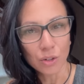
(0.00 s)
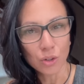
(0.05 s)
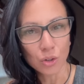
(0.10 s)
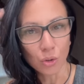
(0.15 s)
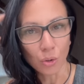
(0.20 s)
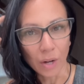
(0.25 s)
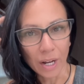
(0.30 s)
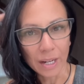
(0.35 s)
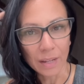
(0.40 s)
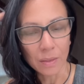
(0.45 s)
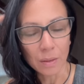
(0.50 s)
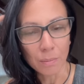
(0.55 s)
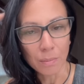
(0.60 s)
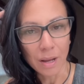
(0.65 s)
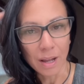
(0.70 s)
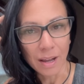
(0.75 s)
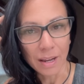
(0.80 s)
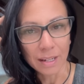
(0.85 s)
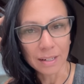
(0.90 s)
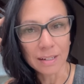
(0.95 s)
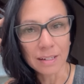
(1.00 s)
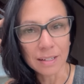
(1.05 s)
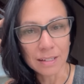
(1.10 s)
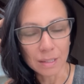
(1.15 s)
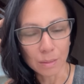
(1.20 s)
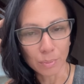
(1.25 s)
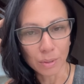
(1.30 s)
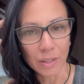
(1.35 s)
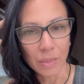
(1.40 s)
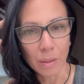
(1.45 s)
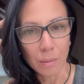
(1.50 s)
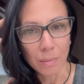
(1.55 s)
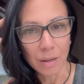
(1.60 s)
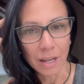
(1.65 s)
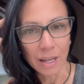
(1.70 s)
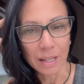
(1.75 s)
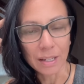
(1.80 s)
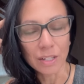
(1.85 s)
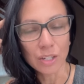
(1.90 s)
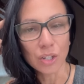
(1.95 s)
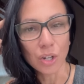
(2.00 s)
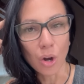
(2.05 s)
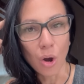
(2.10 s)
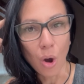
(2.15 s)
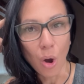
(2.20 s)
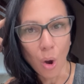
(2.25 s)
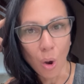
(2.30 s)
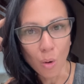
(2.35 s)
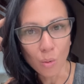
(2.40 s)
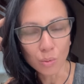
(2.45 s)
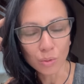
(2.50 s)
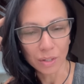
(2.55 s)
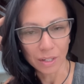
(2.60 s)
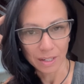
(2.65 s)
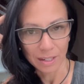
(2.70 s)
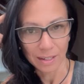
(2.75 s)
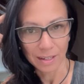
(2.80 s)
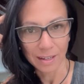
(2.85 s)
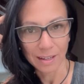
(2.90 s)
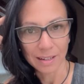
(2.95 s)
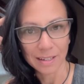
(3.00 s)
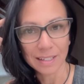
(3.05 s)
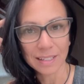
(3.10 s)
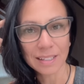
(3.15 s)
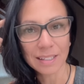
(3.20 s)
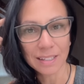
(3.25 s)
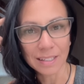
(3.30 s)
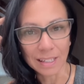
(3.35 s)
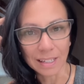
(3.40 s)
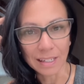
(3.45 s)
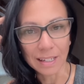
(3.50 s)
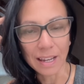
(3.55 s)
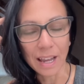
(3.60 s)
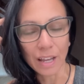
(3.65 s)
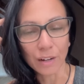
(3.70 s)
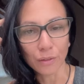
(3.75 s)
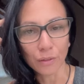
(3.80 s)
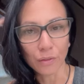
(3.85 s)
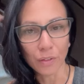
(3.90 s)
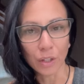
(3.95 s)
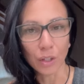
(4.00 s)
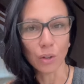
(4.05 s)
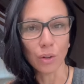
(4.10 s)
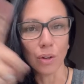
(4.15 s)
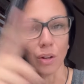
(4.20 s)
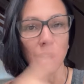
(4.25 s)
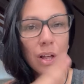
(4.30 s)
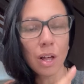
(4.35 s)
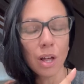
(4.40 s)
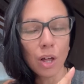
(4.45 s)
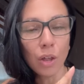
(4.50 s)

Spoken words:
Train the mind, discipline the mind to only see and feel